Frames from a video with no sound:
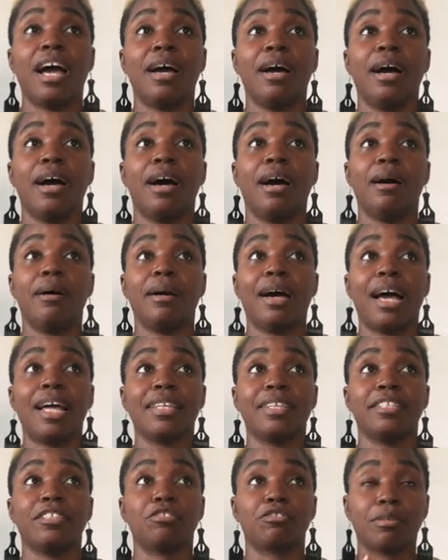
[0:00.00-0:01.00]
and
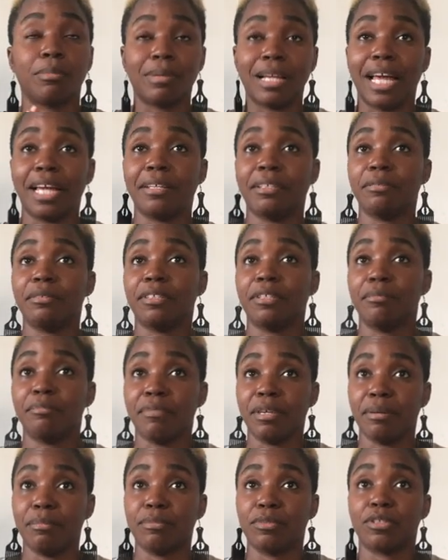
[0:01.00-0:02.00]
streamline the
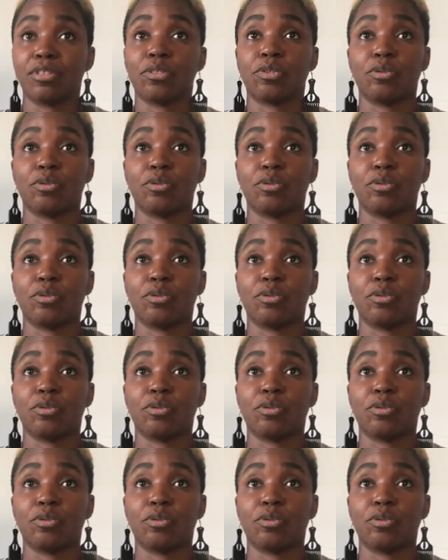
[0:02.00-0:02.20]
memes